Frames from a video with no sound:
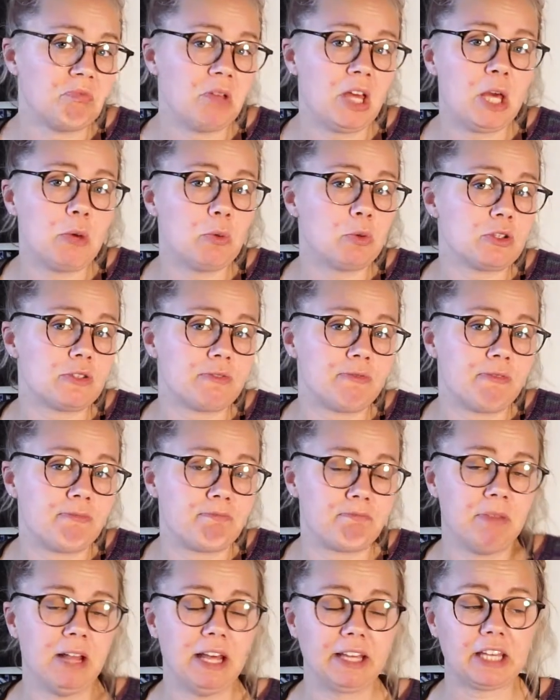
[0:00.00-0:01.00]
It was
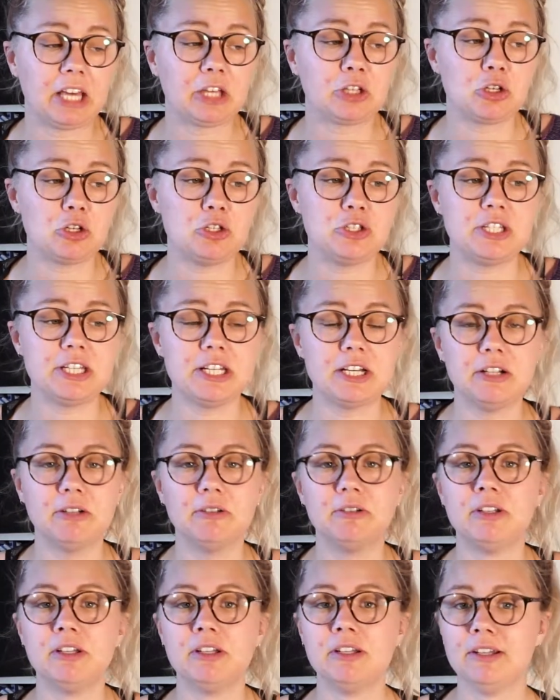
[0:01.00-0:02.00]
like a good
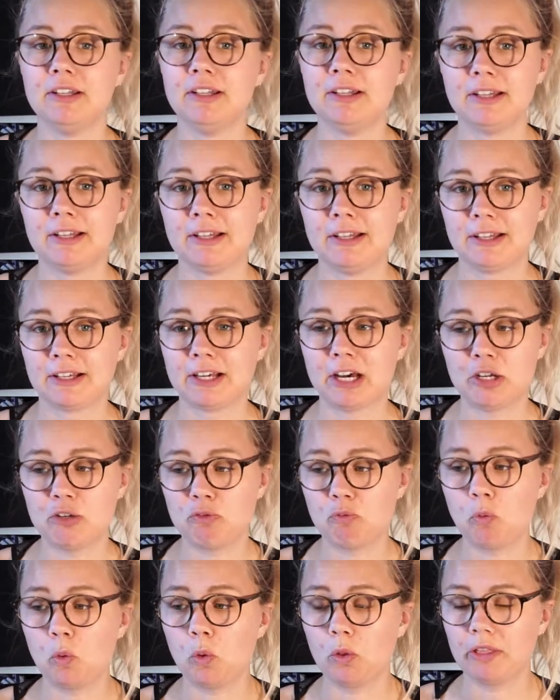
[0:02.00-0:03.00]
deal kind
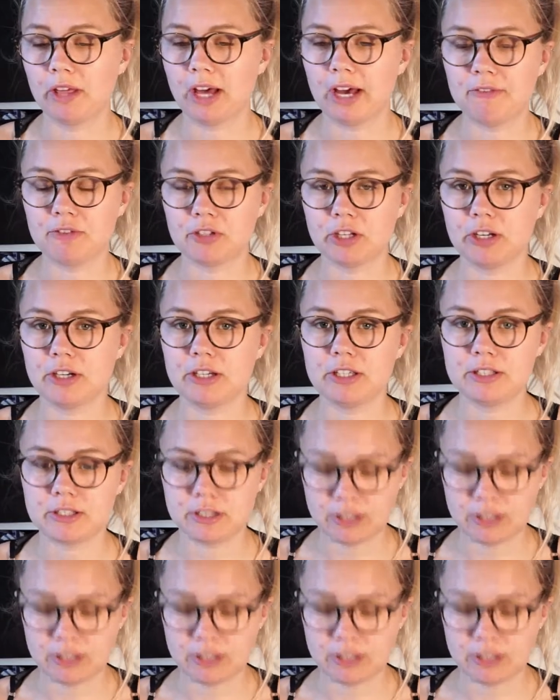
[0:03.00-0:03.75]
of wool that I've dyed,